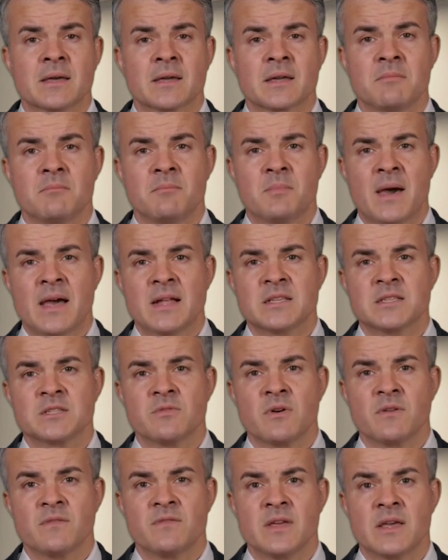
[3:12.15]
compared
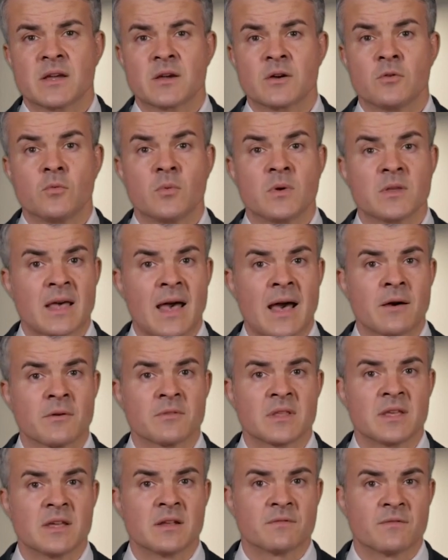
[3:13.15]
to a vehicle
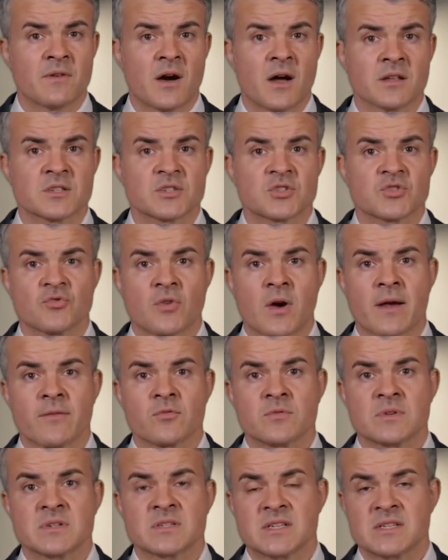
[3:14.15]
without the advanced
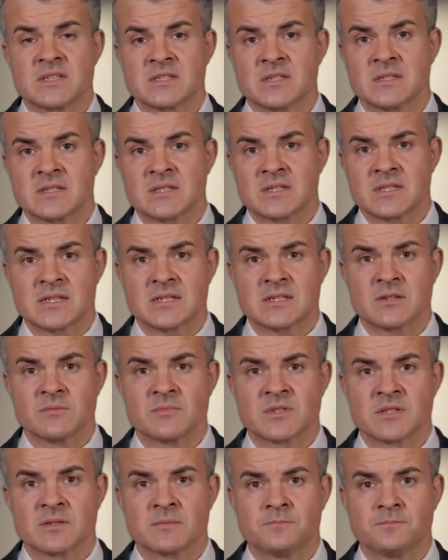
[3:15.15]
driver assistance
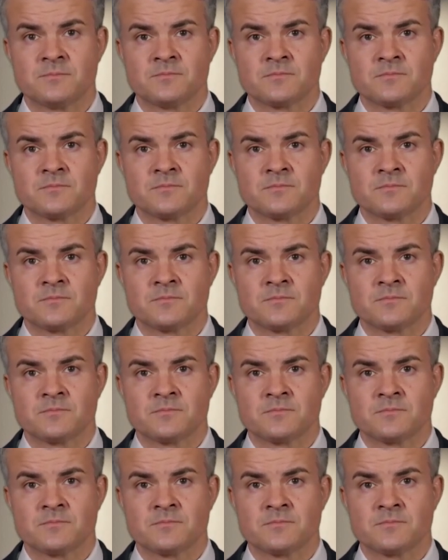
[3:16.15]
systems.